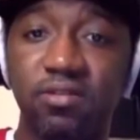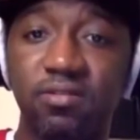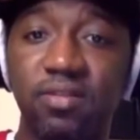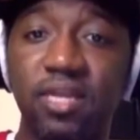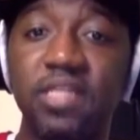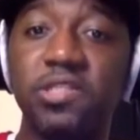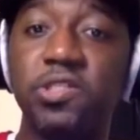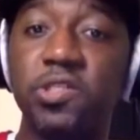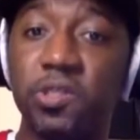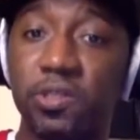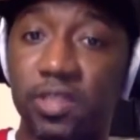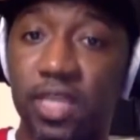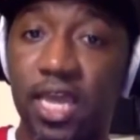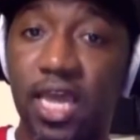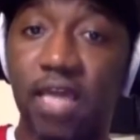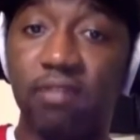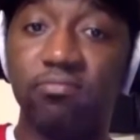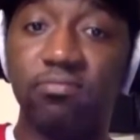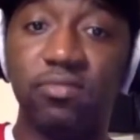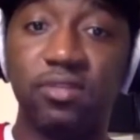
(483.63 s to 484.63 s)
They took
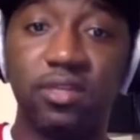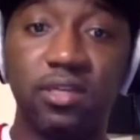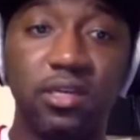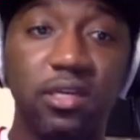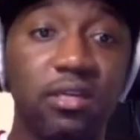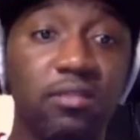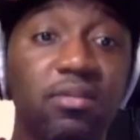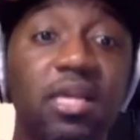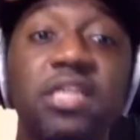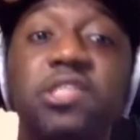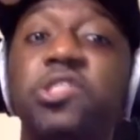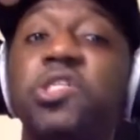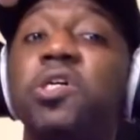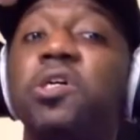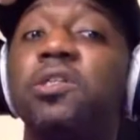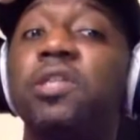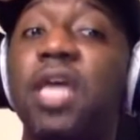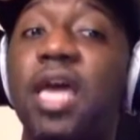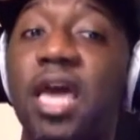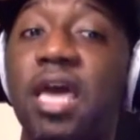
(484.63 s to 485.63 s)

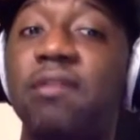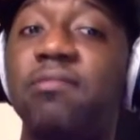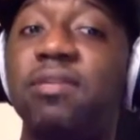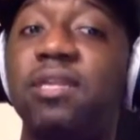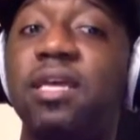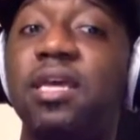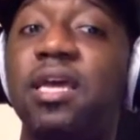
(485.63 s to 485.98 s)
that.